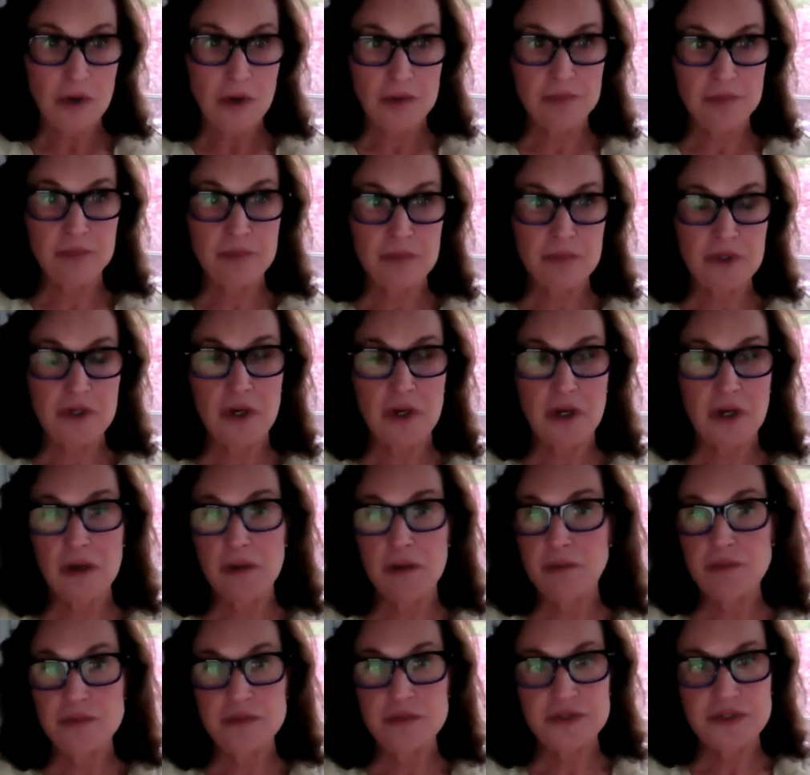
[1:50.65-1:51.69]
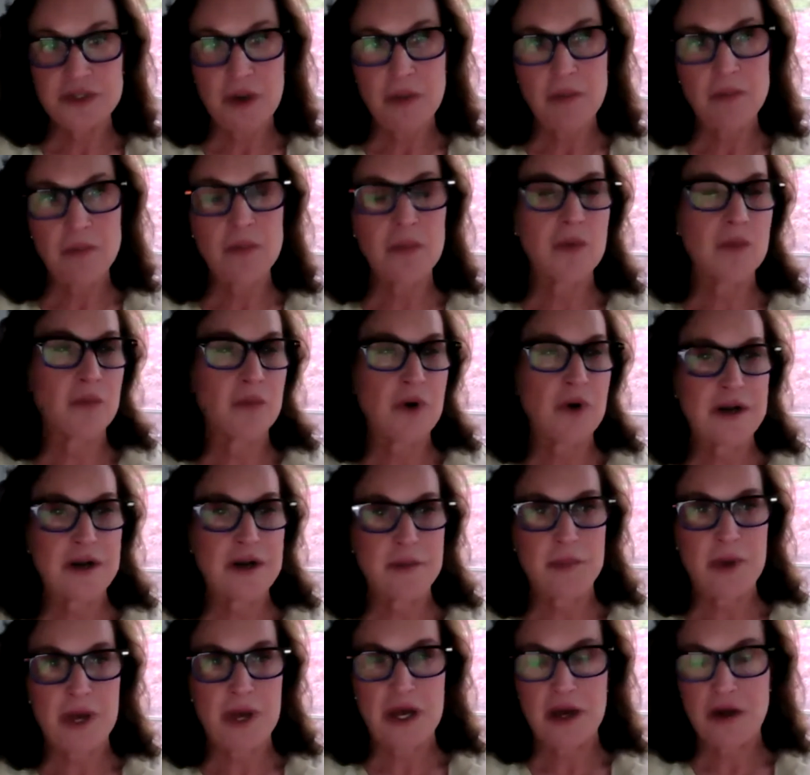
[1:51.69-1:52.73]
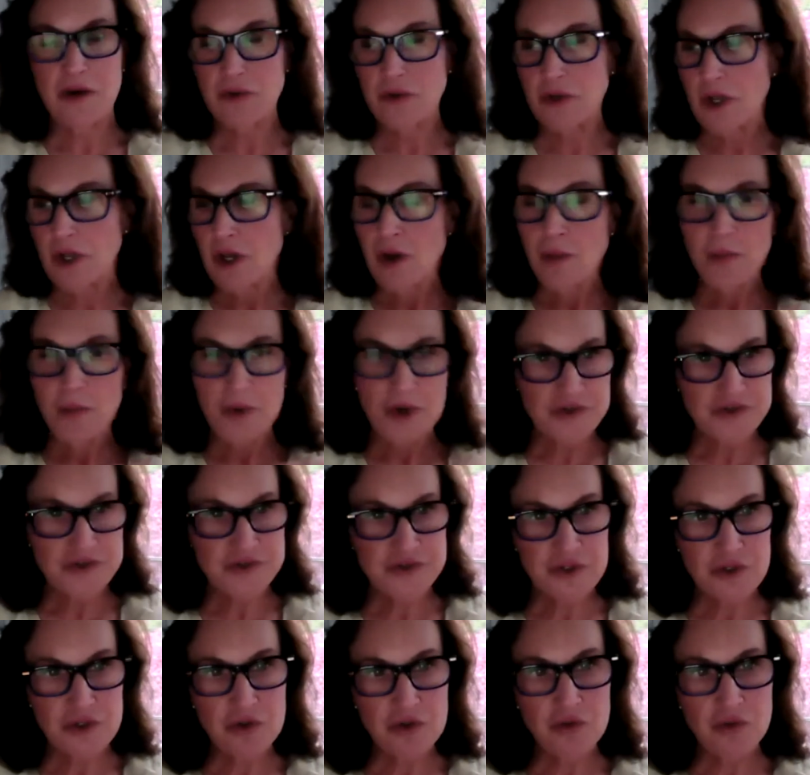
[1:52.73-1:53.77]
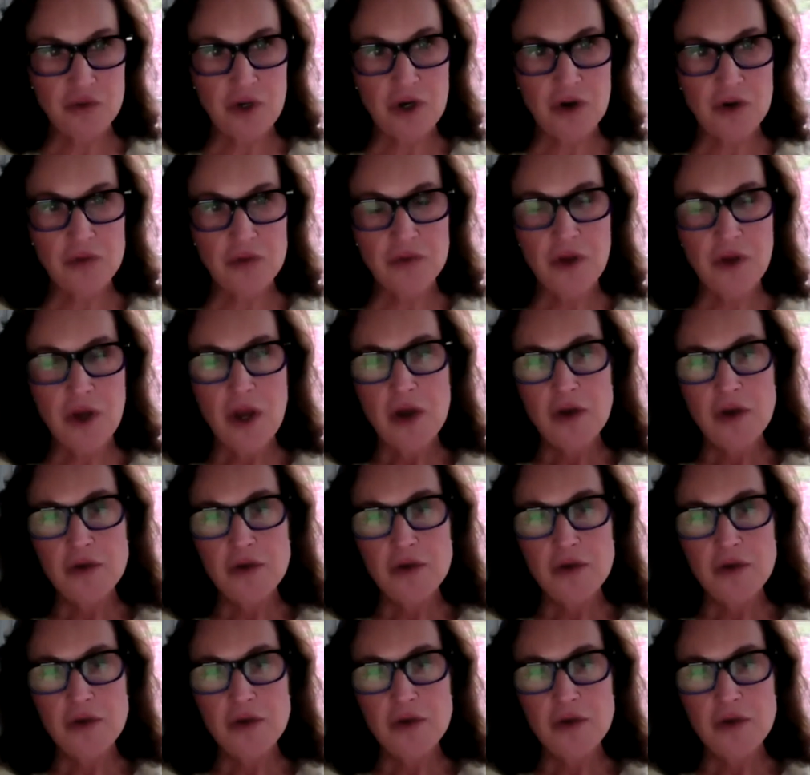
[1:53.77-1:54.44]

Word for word: or um, some write about personal growth.